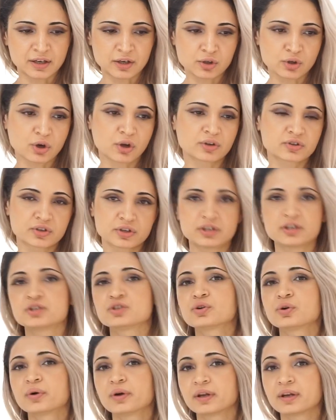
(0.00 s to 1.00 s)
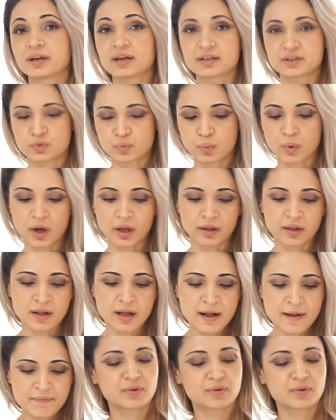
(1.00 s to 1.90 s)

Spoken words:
indulge and enjoy it as well.